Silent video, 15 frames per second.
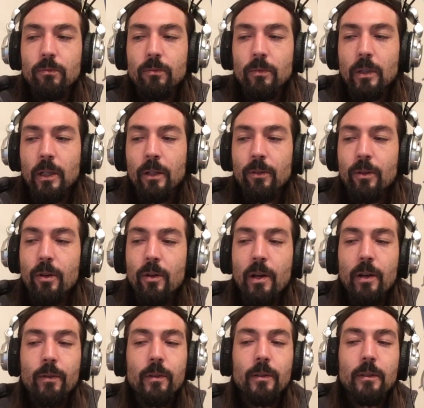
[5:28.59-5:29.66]
know
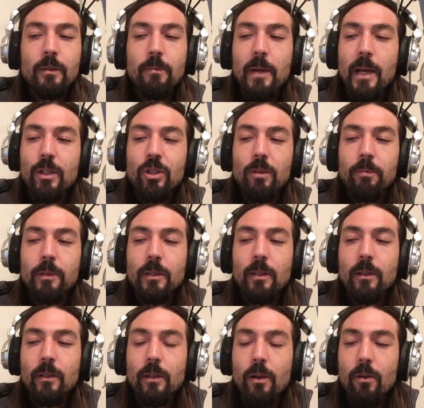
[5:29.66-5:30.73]
how this matchup is
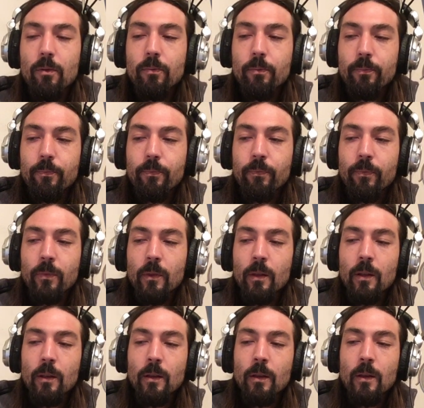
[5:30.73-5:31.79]
gonna go.
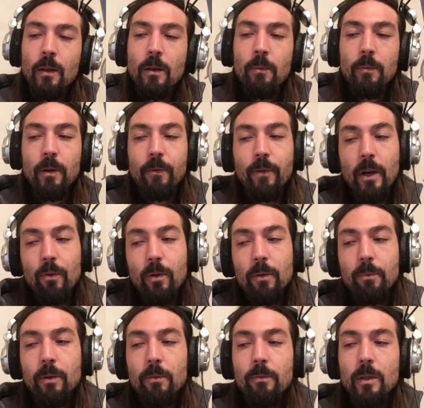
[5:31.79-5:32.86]
But if I were to
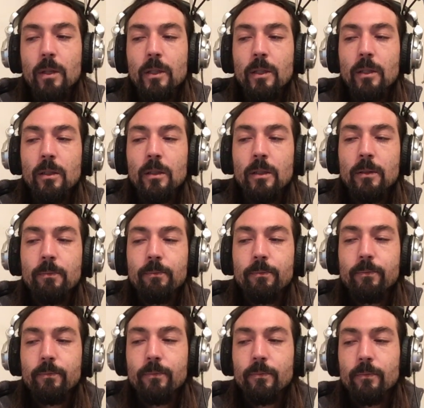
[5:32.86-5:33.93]
put money on it,
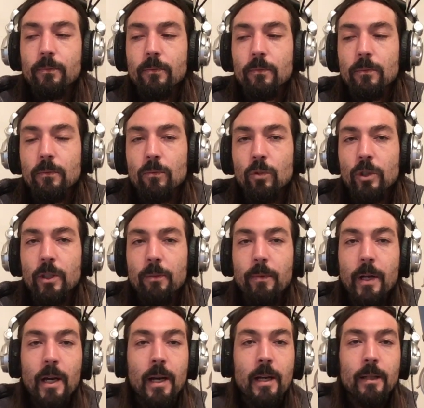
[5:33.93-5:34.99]
which I'm
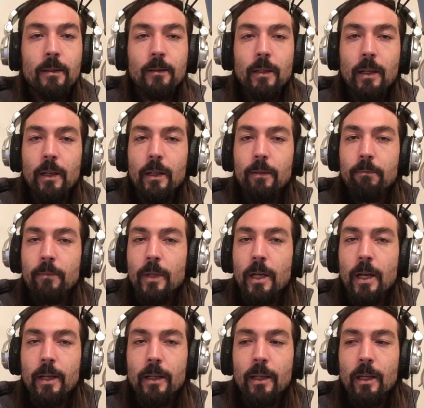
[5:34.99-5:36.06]
not
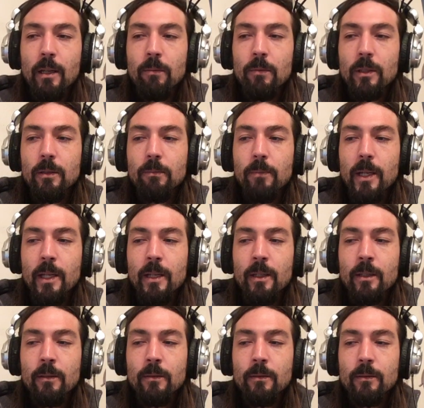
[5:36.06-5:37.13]
a gambling
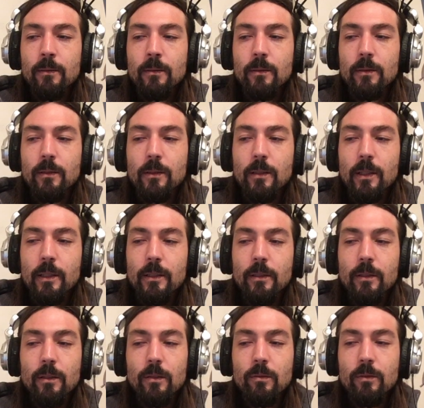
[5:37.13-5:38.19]
man. I
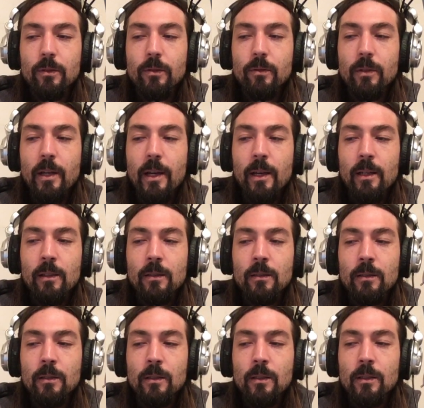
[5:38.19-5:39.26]
don't do that.
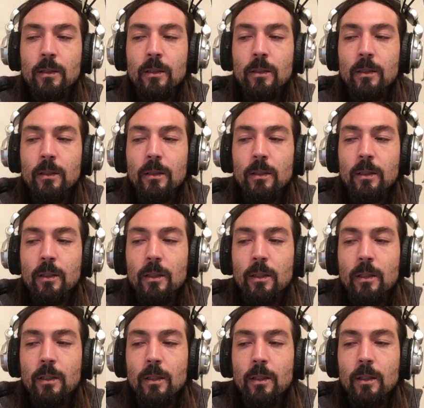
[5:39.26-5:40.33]

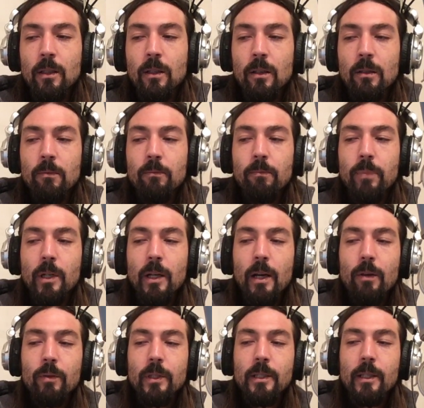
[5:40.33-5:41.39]
But I
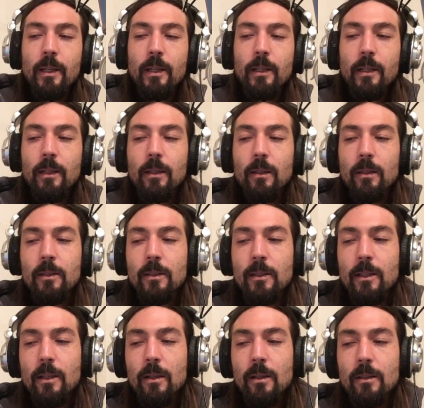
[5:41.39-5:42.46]
would take the
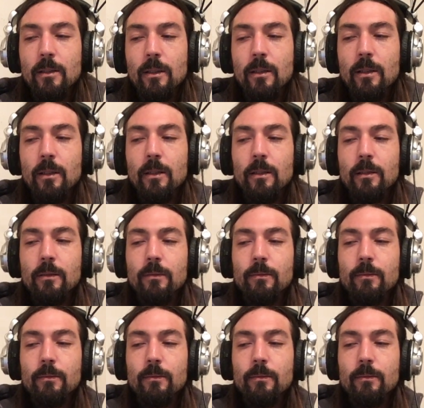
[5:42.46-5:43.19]
Seahawks. I think.